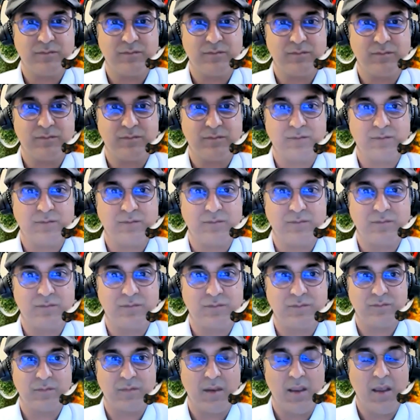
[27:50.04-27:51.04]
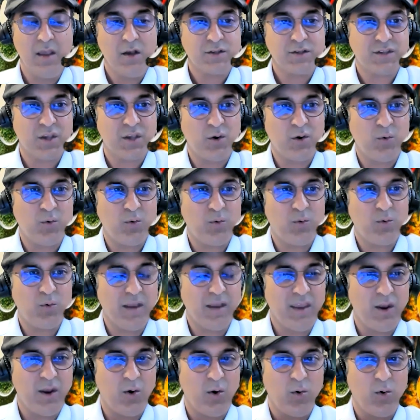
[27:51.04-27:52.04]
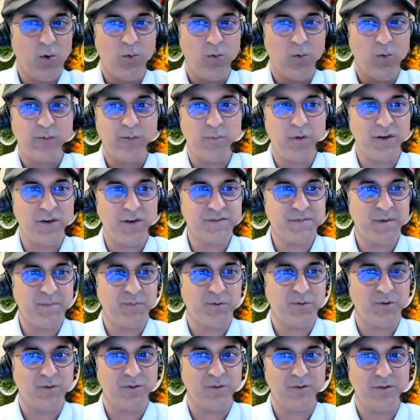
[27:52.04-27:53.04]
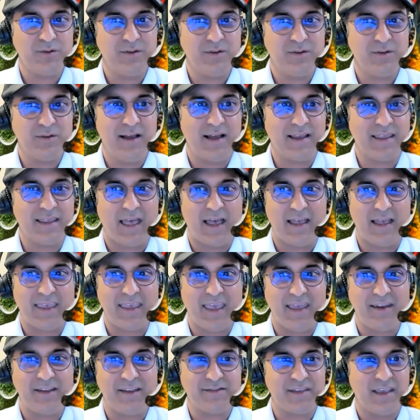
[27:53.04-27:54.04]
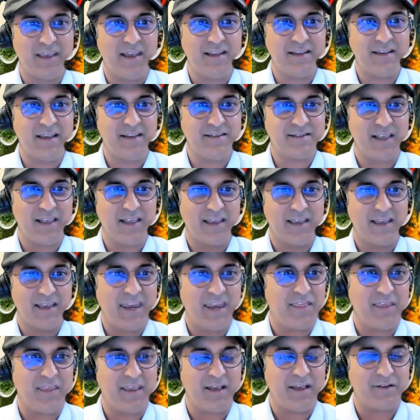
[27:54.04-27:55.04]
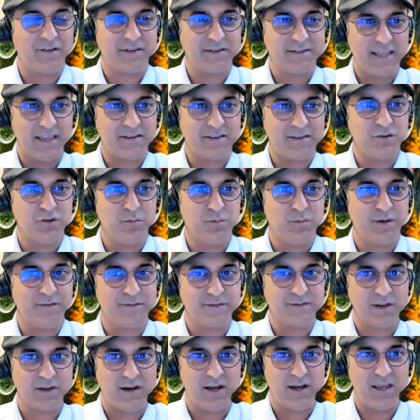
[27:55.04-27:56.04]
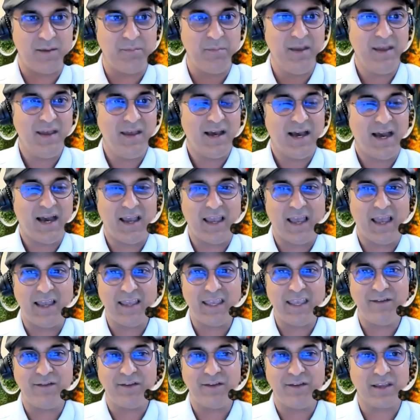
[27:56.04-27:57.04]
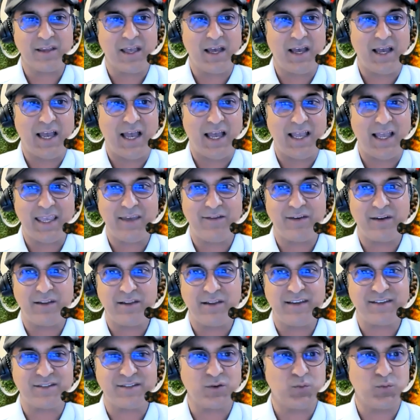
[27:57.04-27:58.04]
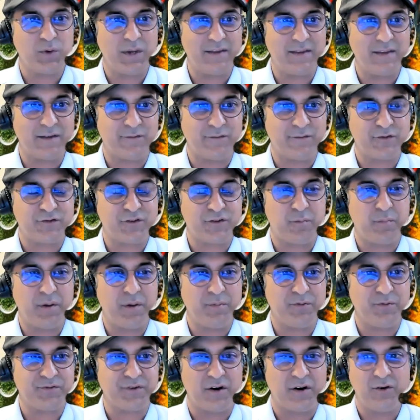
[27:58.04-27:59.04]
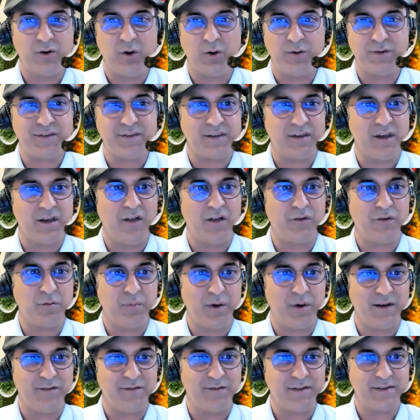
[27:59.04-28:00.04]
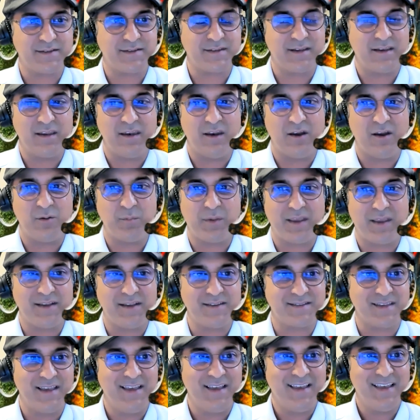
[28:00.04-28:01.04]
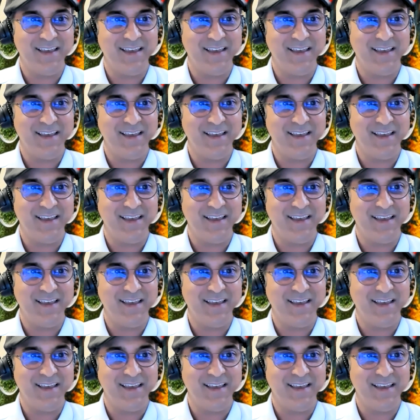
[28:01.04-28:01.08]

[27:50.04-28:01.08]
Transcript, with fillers: would see? So, you know, for most people, again, it's, it's like anything else. It takes a little bit of time. I, I give it a, I give it at least a week that start, people start noticing other benefits, you know, because